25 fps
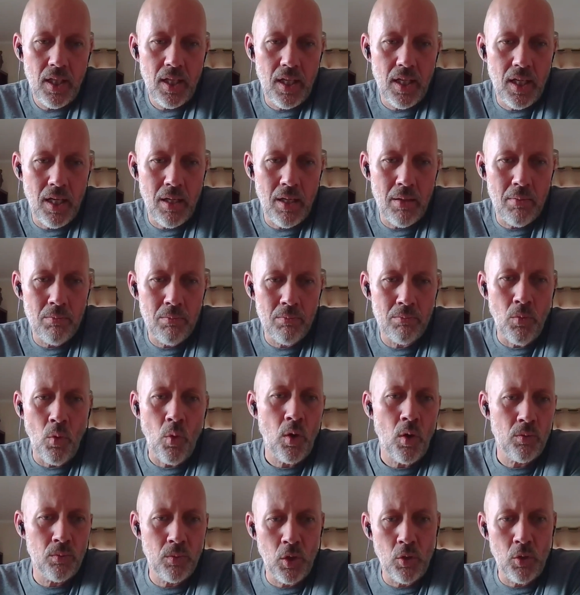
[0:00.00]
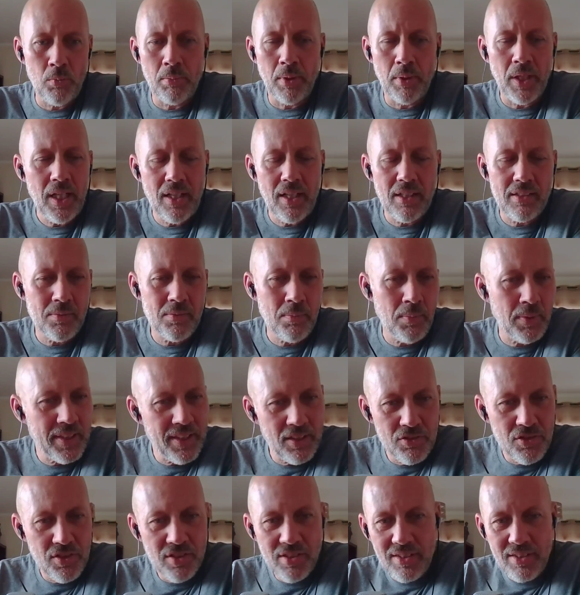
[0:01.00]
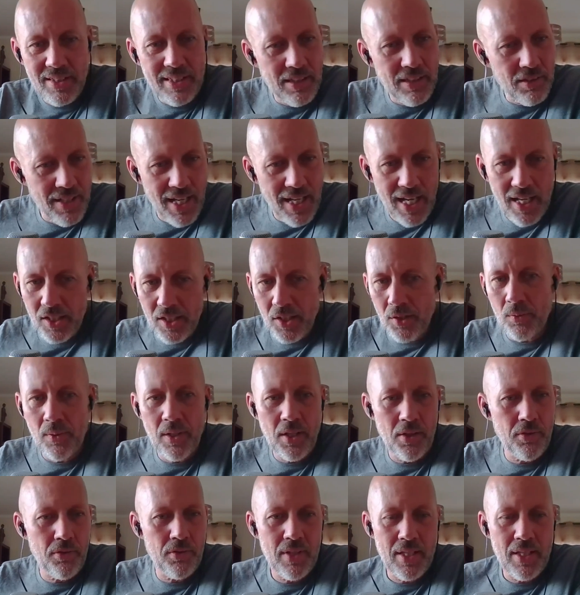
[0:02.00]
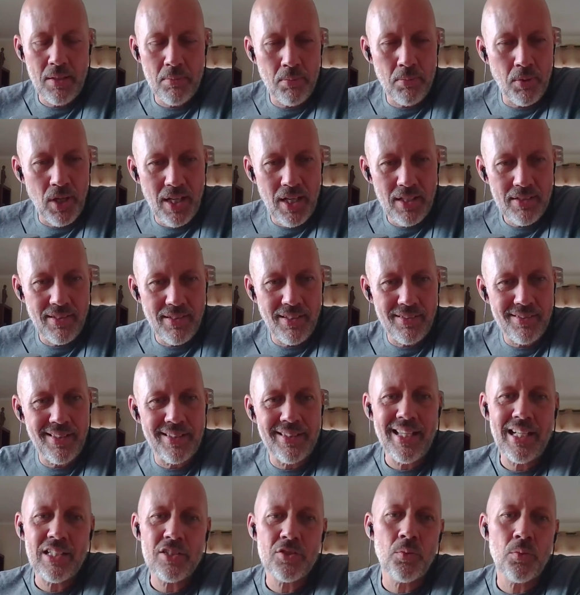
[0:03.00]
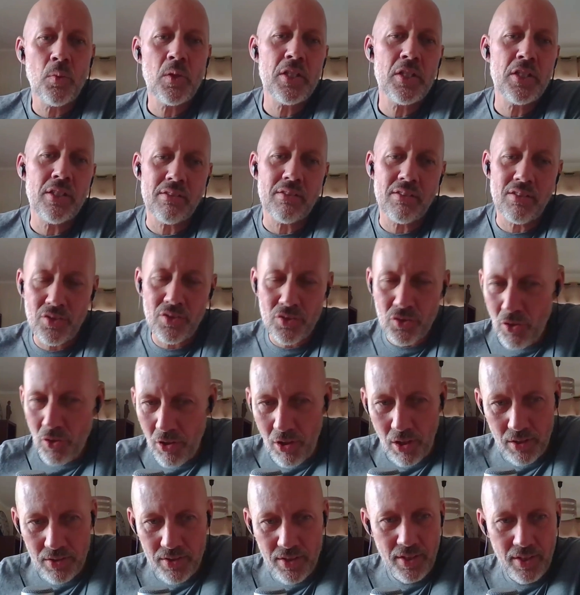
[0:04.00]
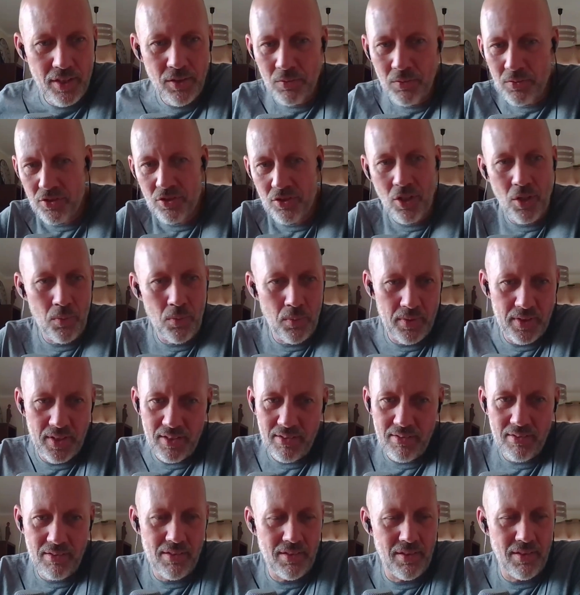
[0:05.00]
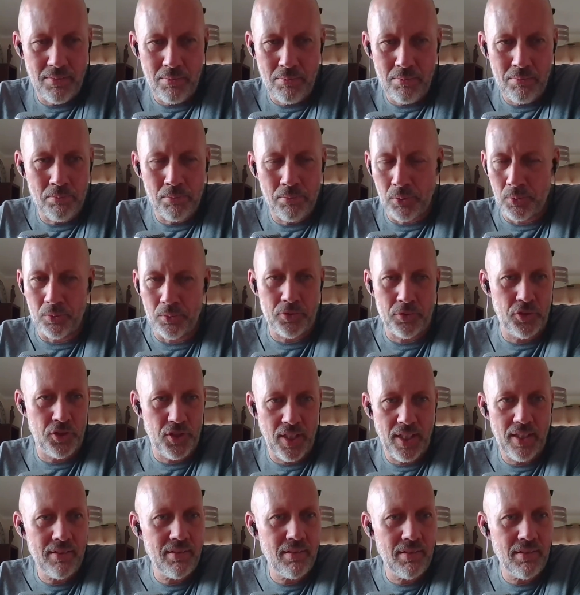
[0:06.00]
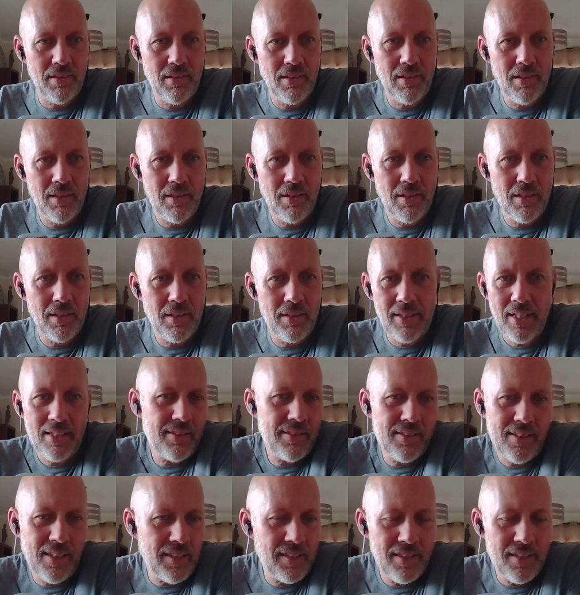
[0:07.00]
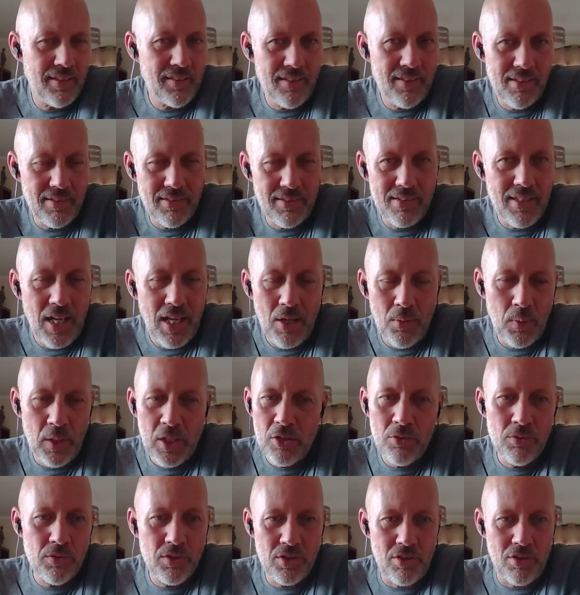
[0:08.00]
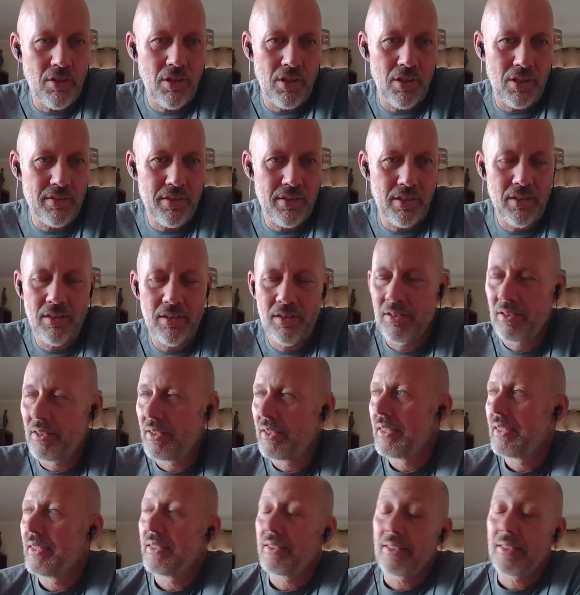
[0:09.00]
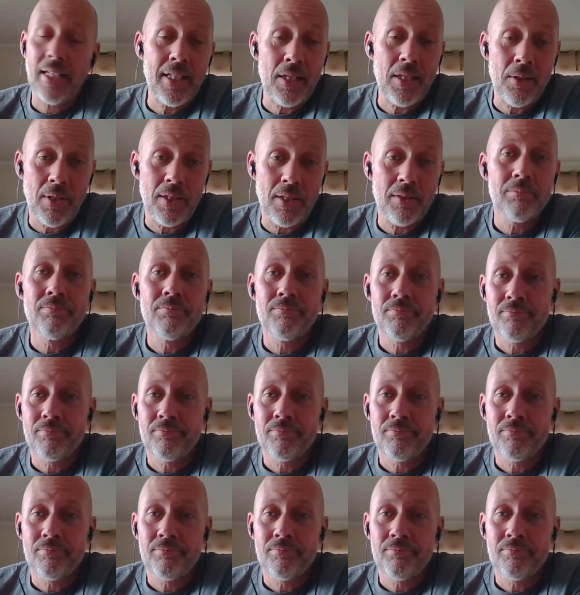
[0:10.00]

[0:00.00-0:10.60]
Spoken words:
more robust. But they're not going through that process, and that's where you start. You don't start with this bullshit. This is not where you start. Anyway,